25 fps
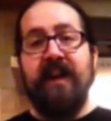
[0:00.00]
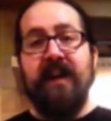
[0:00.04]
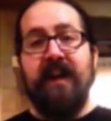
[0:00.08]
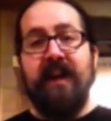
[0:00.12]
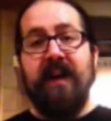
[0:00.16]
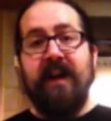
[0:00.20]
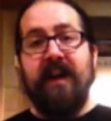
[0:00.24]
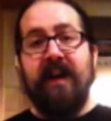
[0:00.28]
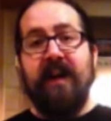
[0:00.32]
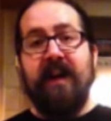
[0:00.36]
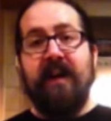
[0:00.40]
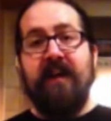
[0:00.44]

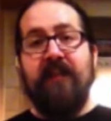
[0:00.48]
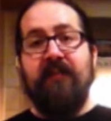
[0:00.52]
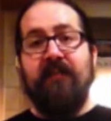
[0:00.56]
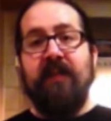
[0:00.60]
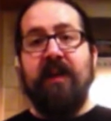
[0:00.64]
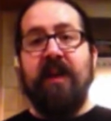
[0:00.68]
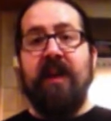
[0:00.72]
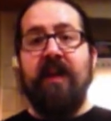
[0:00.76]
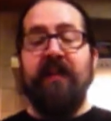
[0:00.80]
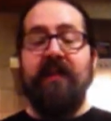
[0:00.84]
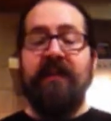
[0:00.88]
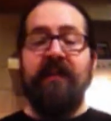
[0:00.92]

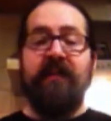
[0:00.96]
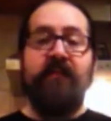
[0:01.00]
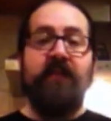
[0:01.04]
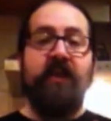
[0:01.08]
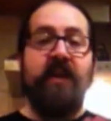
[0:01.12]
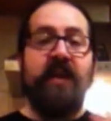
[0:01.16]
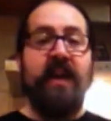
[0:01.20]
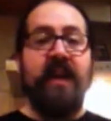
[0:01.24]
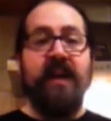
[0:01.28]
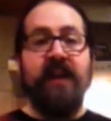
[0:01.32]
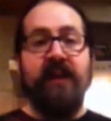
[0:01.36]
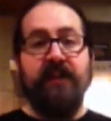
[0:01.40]
rather than
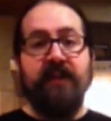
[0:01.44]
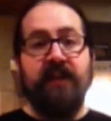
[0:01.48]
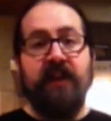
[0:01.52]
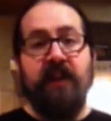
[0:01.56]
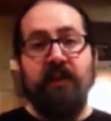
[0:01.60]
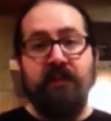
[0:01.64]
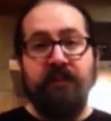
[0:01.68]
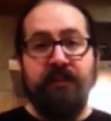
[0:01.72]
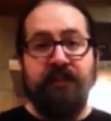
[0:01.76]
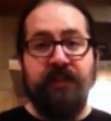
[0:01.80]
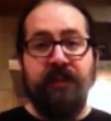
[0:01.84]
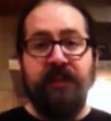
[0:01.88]
relying on the
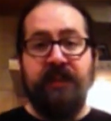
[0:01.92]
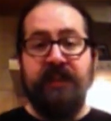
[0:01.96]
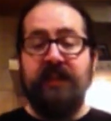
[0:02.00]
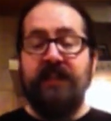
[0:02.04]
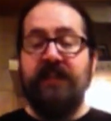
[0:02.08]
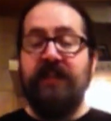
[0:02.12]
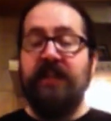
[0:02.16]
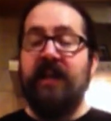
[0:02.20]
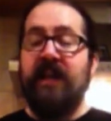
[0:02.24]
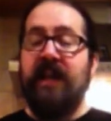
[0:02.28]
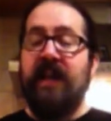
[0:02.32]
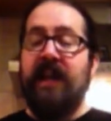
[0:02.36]
old
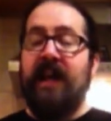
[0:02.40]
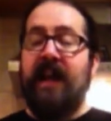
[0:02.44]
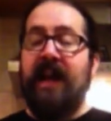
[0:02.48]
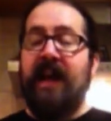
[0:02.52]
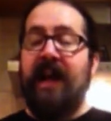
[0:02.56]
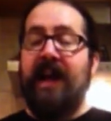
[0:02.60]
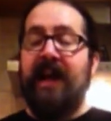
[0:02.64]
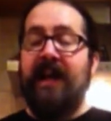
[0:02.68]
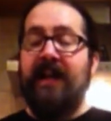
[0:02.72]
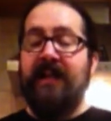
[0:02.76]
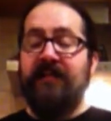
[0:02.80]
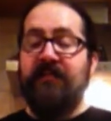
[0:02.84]
footage
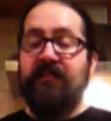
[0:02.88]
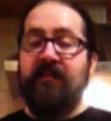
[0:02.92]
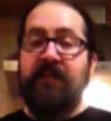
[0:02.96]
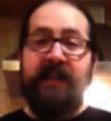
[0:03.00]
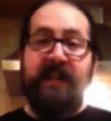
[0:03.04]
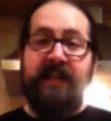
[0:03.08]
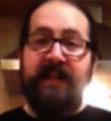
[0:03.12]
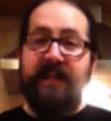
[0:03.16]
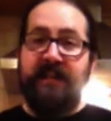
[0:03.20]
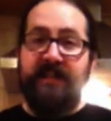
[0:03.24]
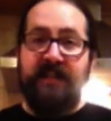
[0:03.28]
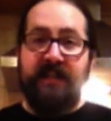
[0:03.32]
and
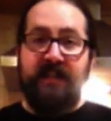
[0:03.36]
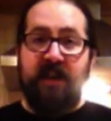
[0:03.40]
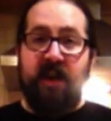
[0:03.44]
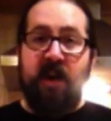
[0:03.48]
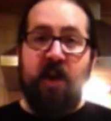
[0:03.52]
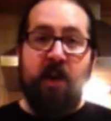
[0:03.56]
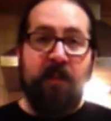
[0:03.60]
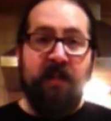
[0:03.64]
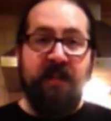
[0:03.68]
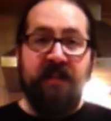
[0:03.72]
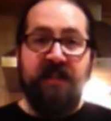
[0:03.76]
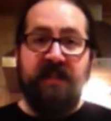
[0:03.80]
release a
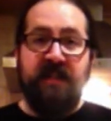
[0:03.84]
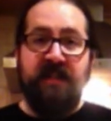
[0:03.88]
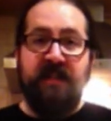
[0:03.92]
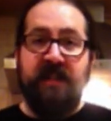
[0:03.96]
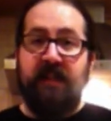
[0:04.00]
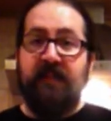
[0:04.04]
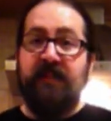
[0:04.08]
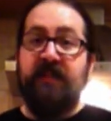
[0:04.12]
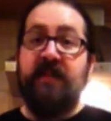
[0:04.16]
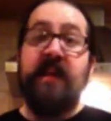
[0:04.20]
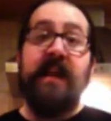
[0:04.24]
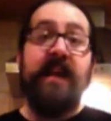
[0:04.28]
whole bunch of
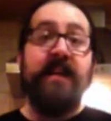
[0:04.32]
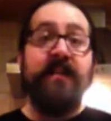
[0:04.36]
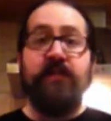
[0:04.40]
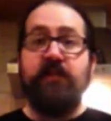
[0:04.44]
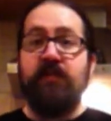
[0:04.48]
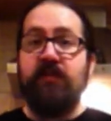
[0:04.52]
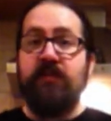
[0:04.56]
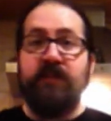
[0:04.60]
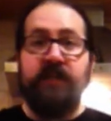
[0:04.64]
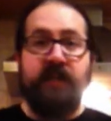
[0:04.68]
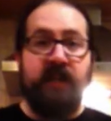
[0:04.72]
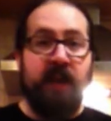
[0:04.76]
stuff. So that's
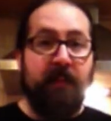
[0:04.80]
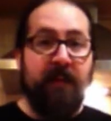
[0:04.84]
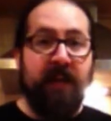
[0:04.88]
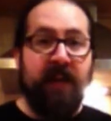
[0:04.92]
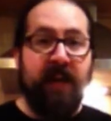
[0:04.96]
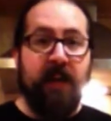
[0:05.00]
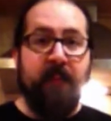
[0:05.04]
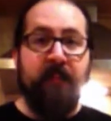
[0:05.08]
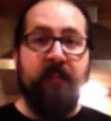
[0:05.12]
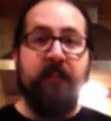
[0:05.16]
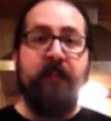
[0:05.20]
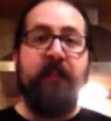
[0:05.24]
all coming
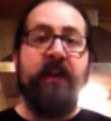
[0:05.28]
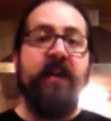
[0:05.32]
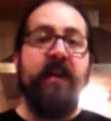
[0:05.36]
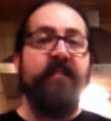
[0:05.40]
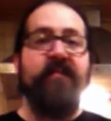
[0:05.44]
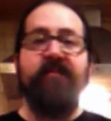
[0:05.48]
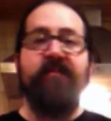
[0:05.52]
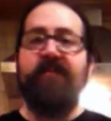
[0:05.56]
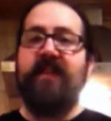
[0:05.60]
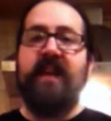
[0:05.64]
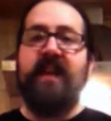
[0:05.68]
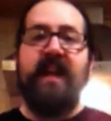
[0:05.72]
up,
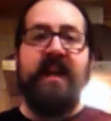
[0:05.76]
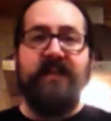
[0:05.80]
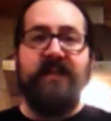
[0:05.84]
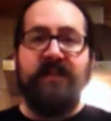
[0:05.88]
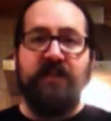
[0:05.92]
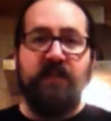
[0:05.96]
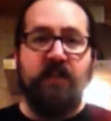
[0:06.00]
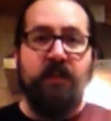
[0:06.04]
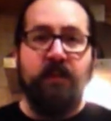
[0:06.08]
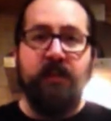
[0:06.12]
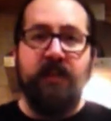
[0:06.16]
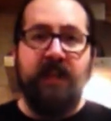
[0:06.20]
but that's
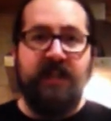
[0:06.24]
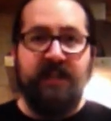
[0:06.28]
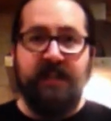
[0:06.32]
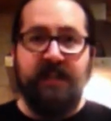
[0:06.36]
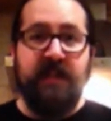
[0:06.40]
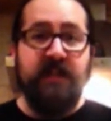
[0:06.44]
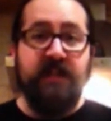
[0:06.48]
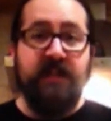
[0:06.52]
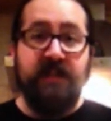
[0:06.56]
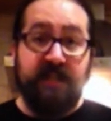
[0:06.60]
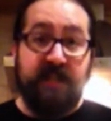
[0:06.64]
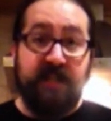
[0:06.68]
all
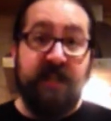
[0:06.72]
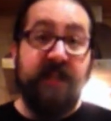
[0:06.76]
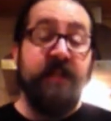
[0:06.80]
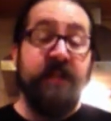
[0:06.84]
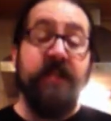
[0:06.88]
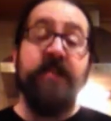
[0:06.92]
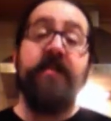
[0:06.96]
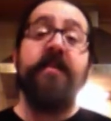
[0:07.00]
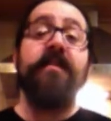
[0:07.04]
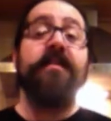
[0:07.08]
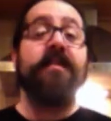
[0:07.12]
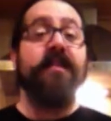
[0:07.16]

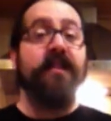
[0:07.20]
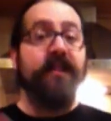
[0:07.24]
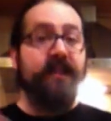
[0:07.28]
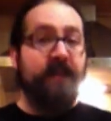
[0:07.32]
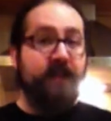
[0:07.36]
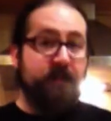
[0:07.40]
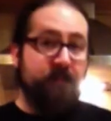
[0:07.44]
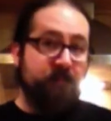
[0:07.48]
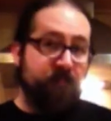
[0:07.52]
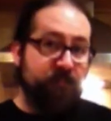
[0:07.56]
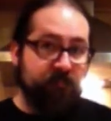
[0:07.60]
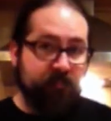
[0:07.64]
excuses.
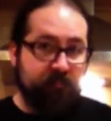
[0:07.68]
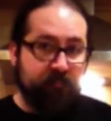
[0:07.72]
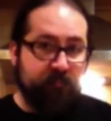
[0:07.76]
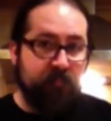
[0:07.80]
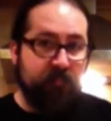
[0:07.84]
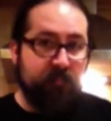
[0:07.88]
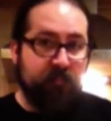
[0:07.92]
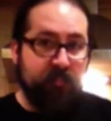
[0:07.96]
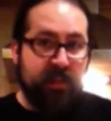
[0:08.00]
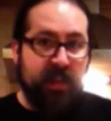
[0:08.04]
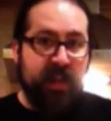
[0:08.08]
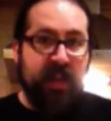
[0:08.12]

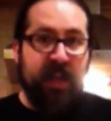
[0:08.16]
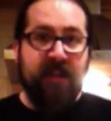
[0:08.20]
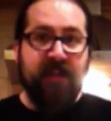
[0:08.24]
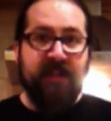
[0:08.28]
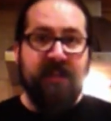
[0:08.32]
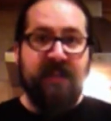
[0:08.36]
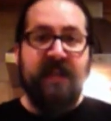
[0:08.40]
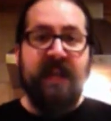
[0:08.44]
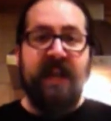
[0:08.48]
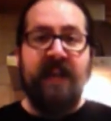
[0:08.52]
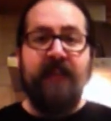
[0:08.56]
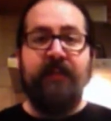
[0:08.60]

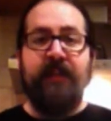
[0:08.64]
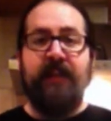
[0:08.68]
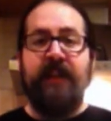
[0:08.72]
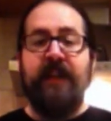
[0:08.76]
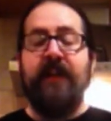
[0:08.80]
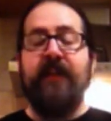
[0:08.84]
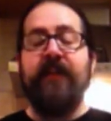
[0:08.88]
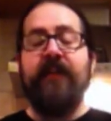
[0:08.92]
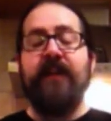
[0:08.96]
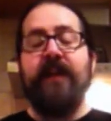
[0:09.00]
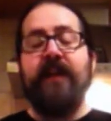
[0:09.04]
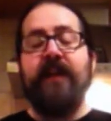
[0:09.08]
Here's a tag video.